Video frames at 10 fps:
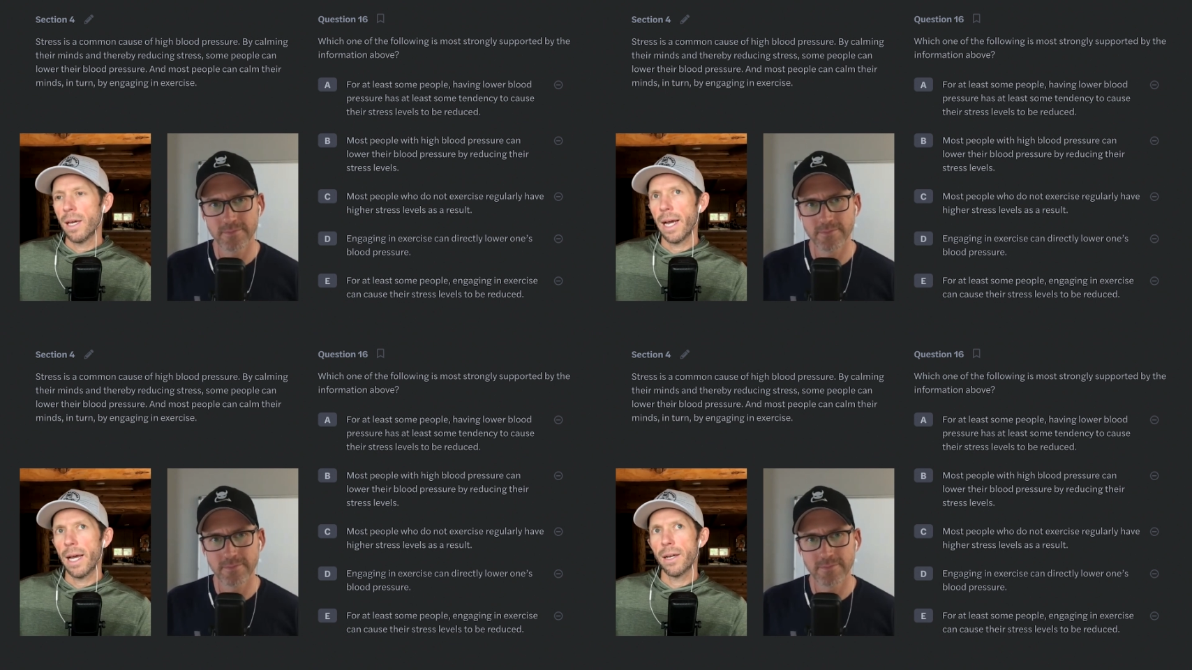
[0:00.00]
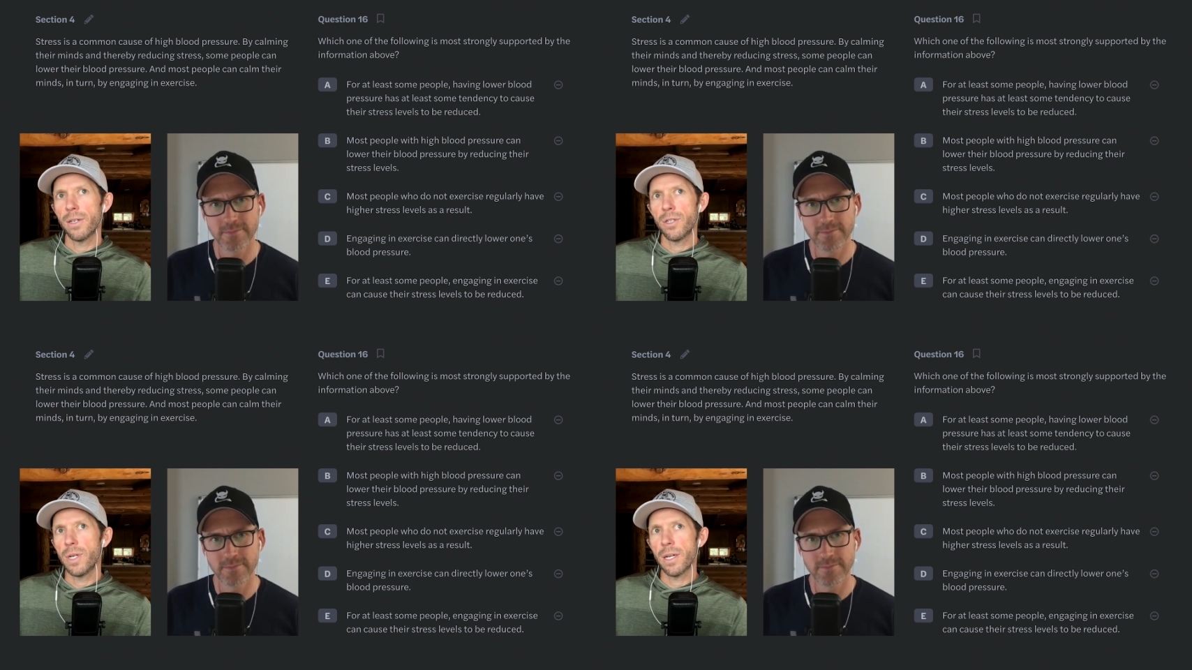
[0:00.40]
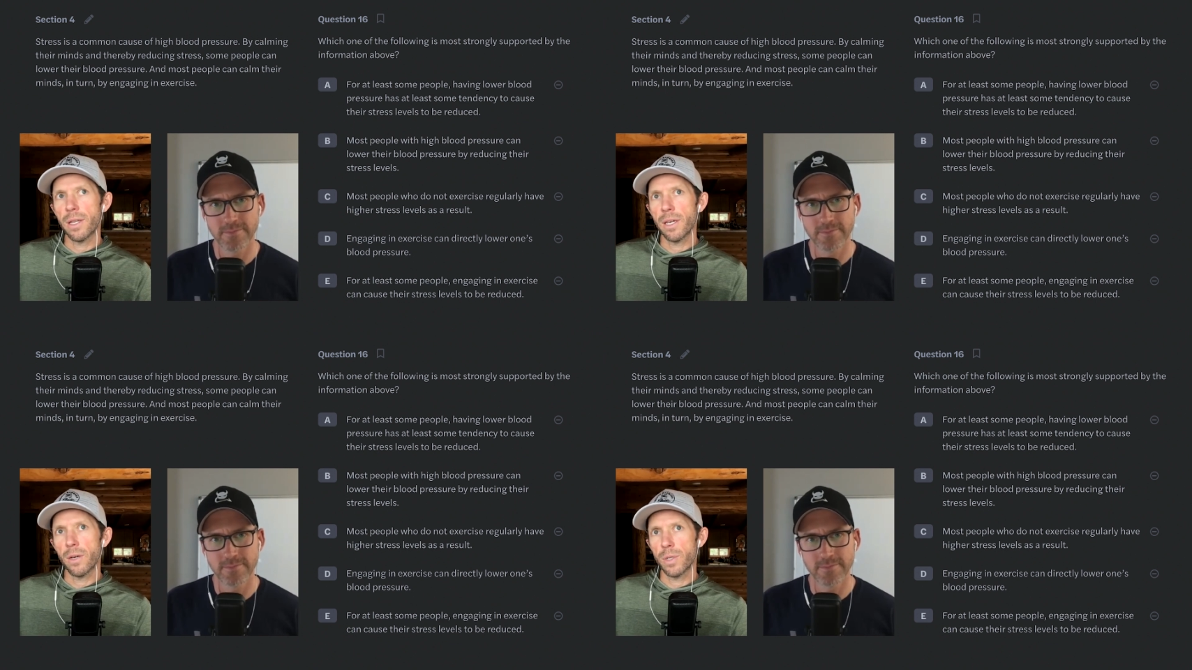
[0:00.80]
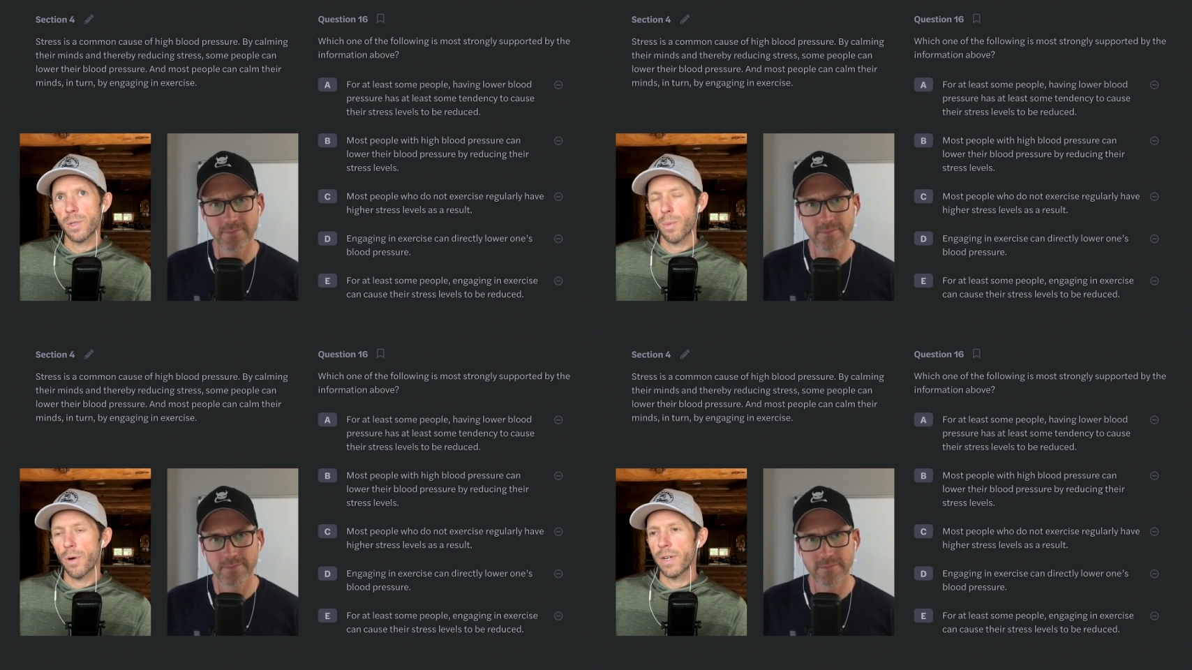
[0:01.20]
Speaker 1: and you didn't think it was
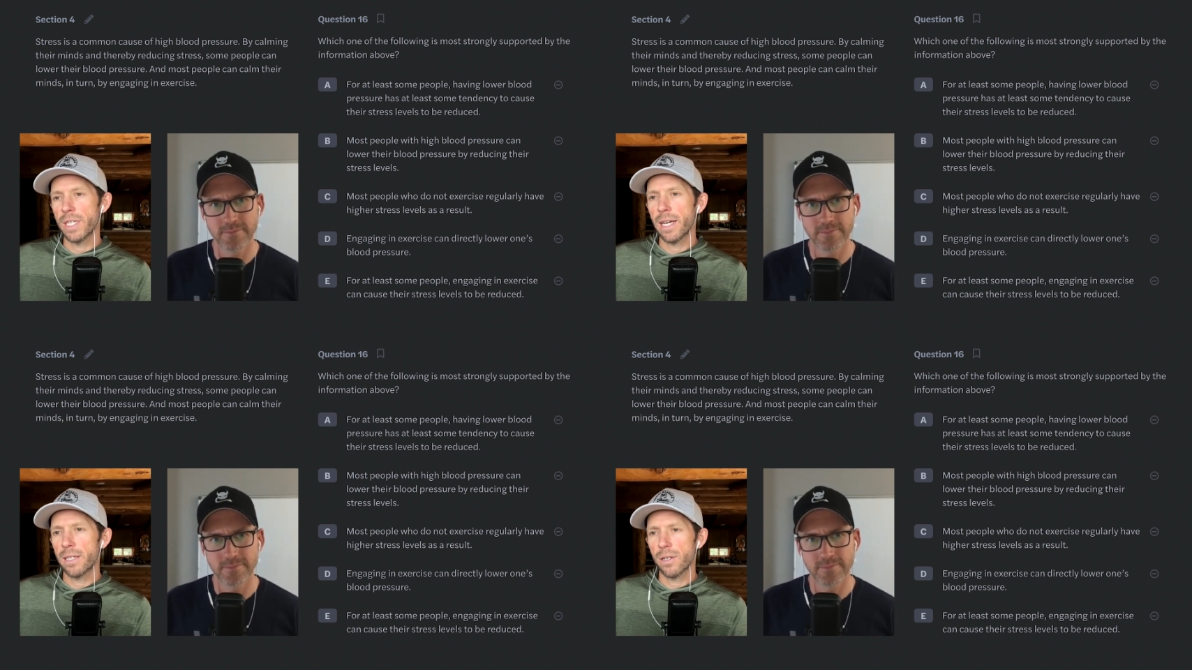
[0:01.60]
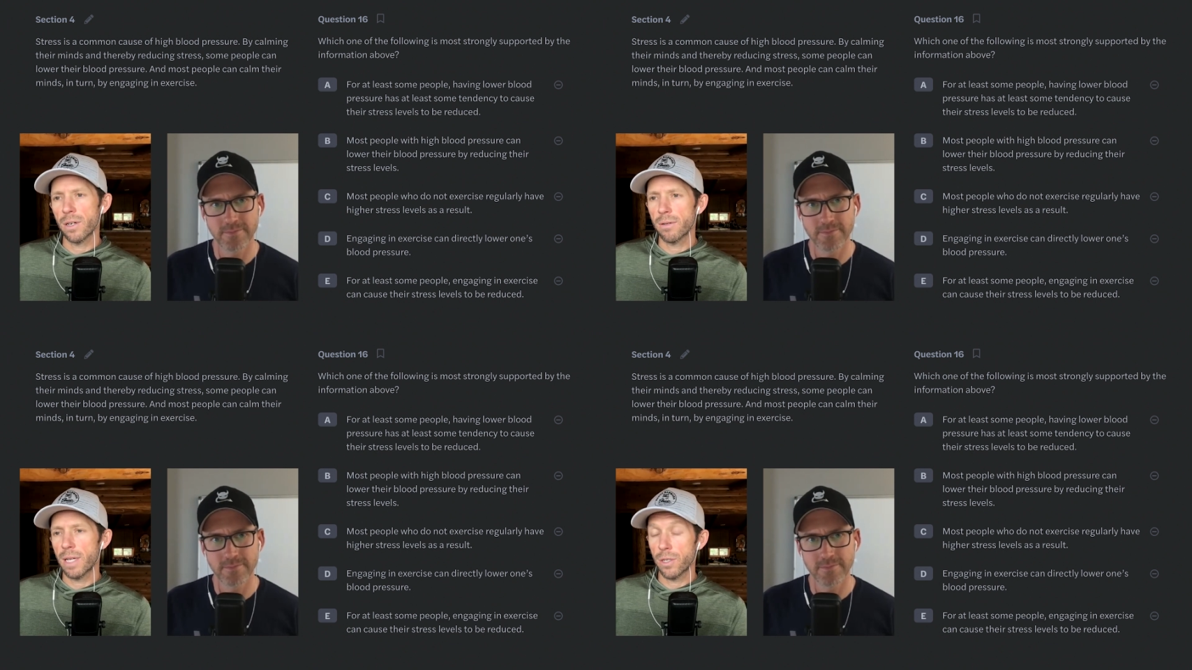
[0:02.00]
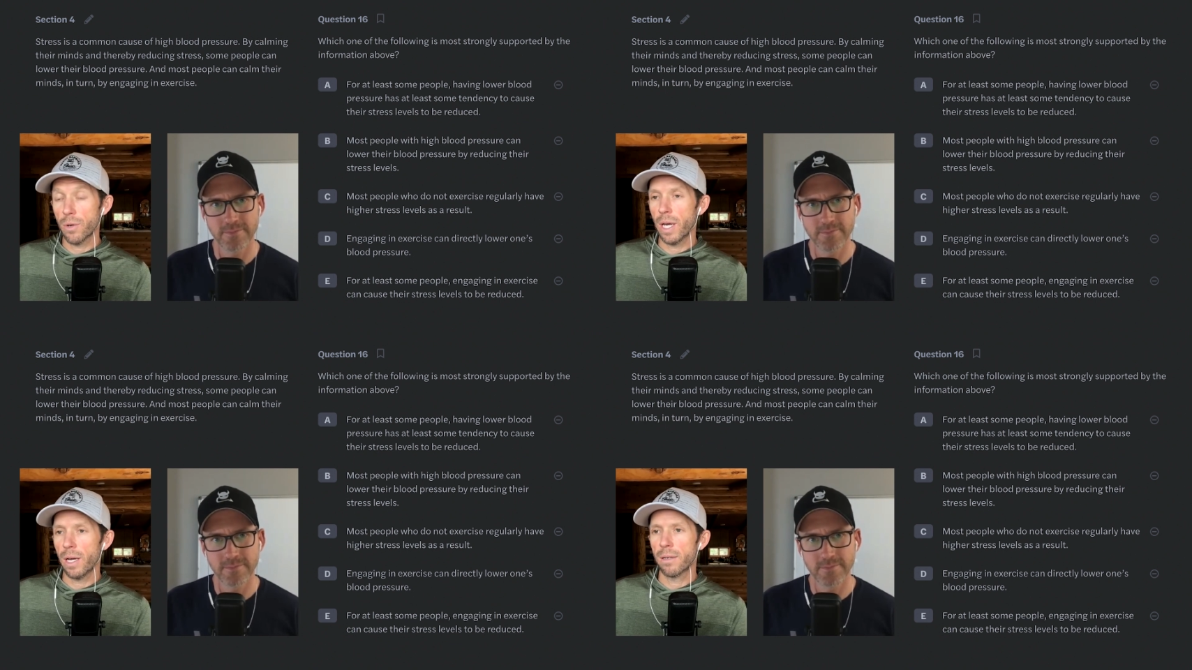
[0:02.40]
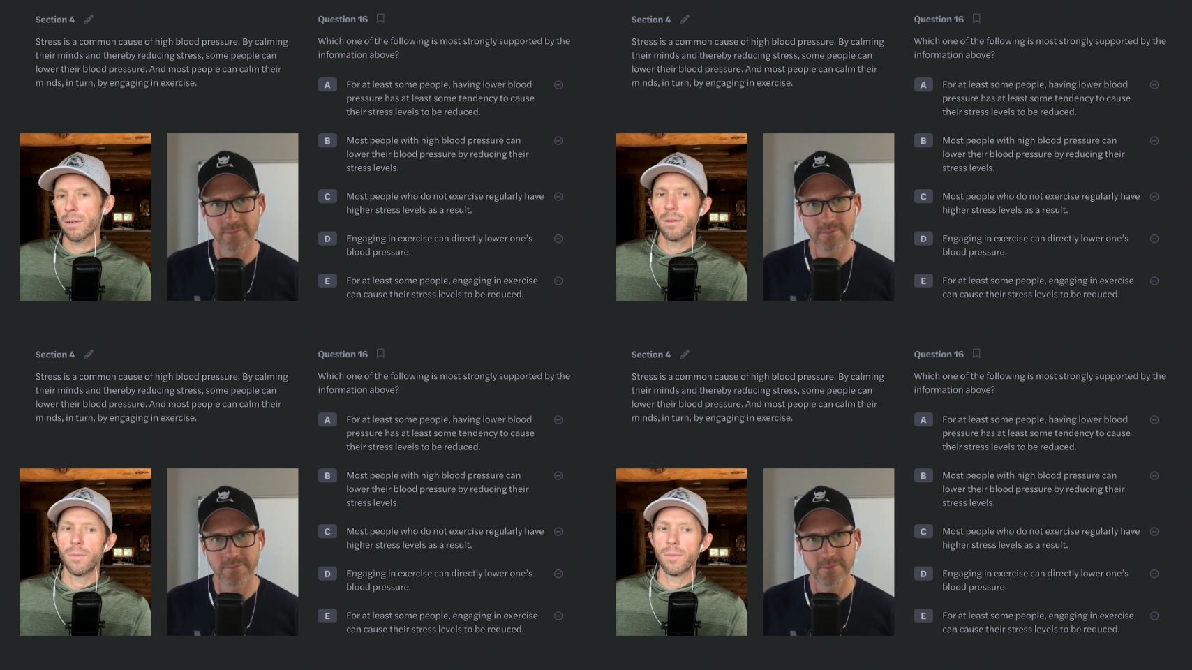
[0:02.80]
a perfect answer. That's okay.